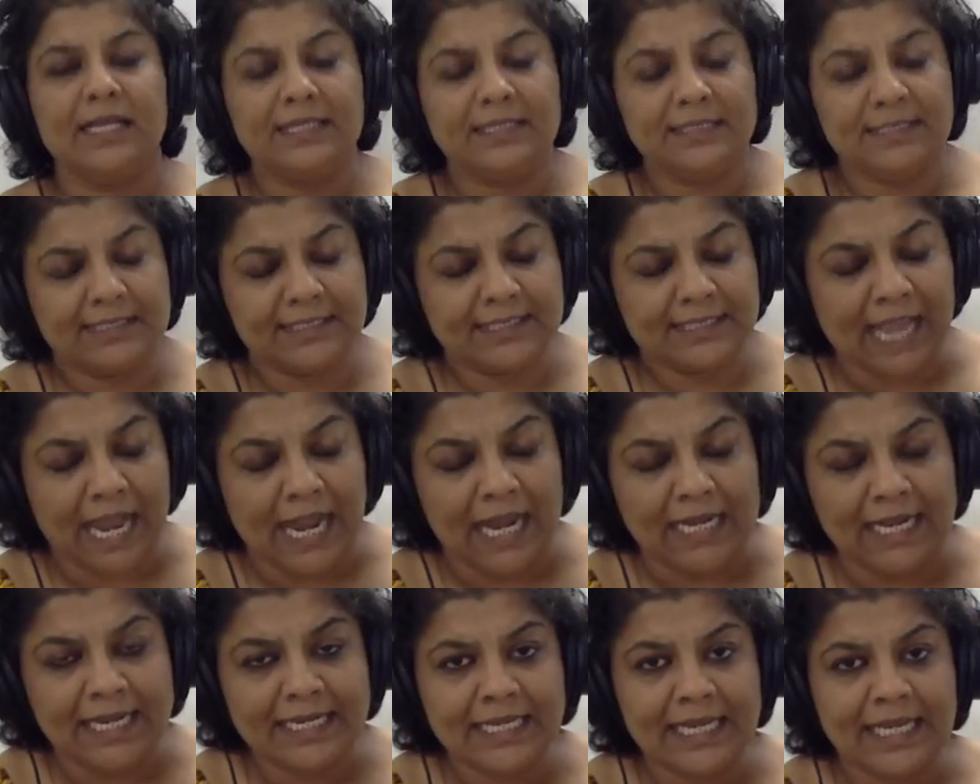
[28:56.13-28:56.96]

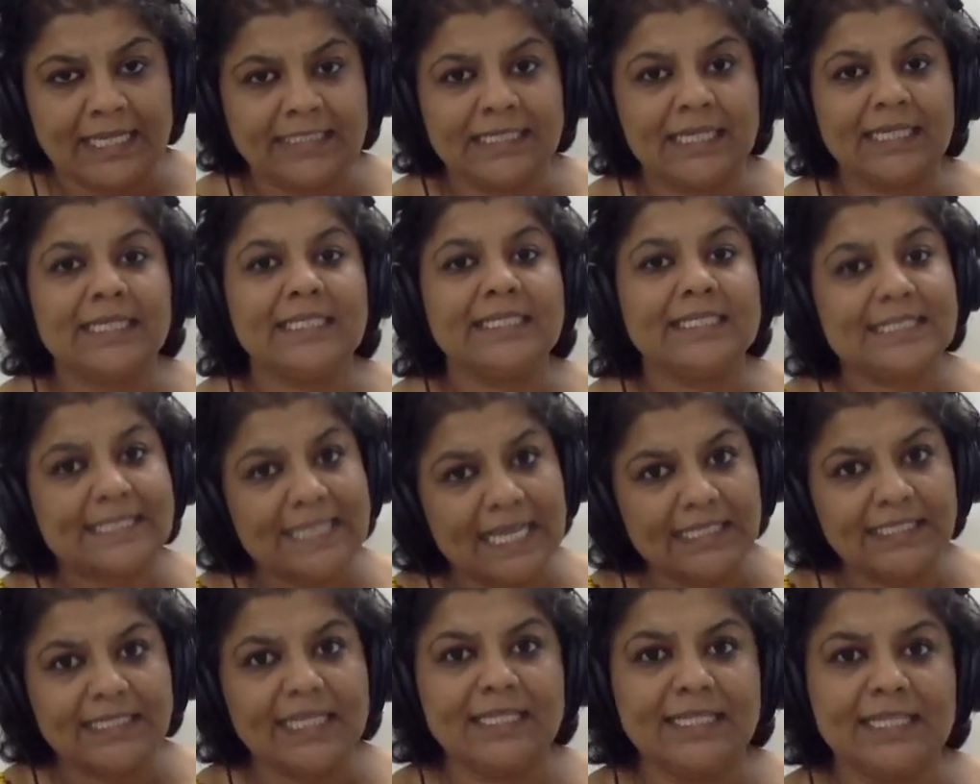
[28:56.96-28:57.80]
Scarlet Letter is
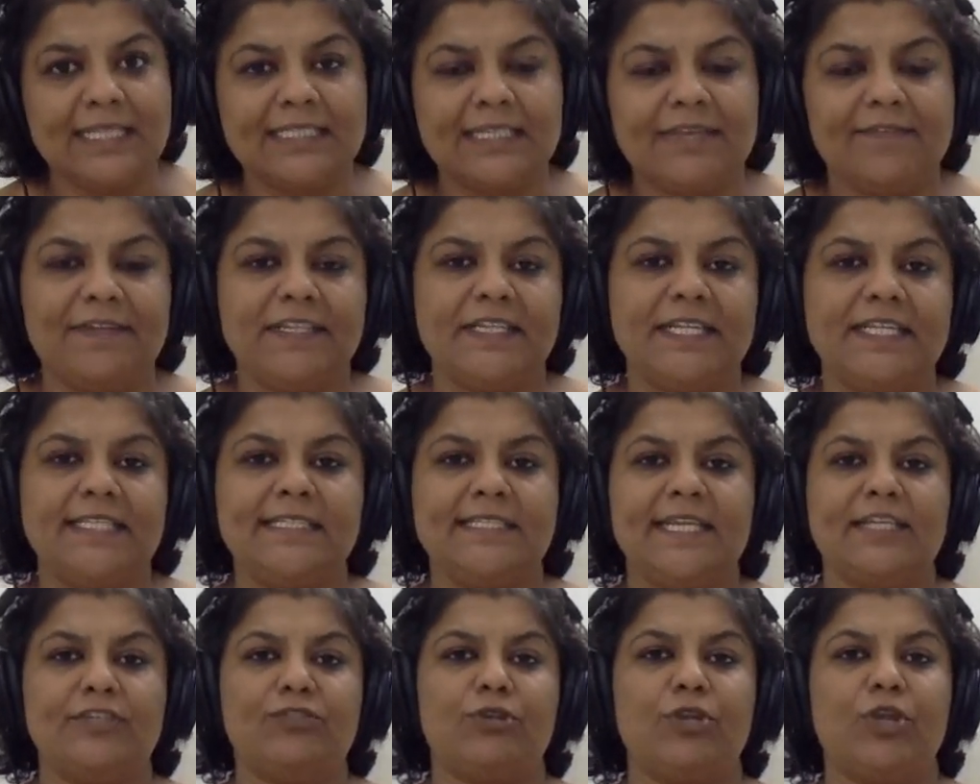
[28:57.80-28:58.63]
set in the 17th
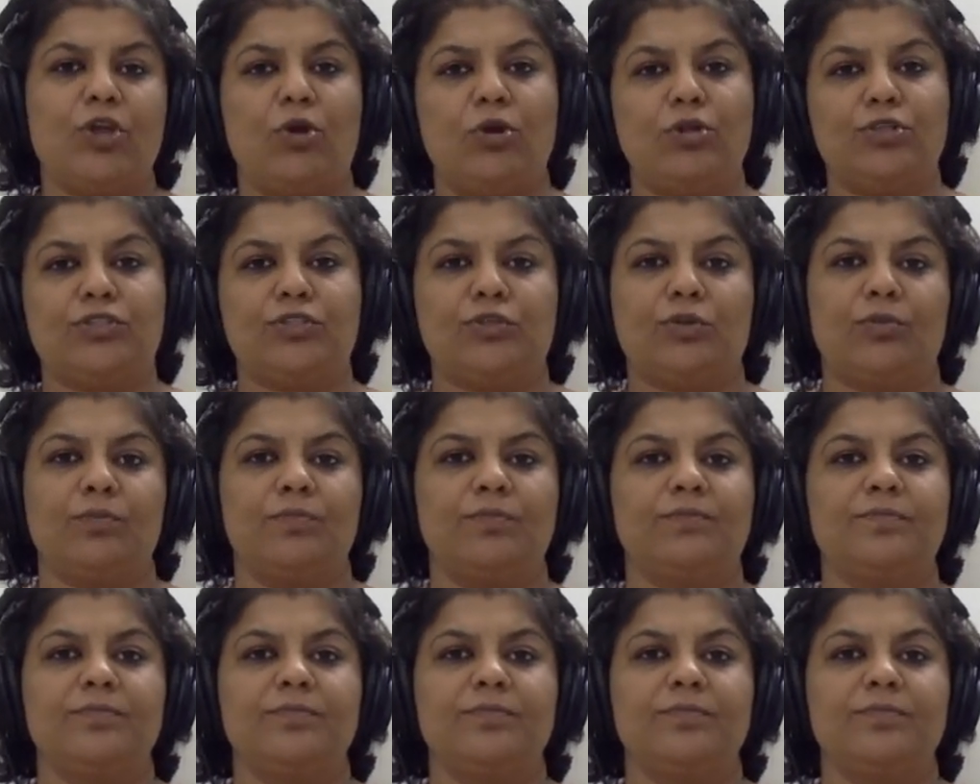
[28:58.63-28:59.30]
century also.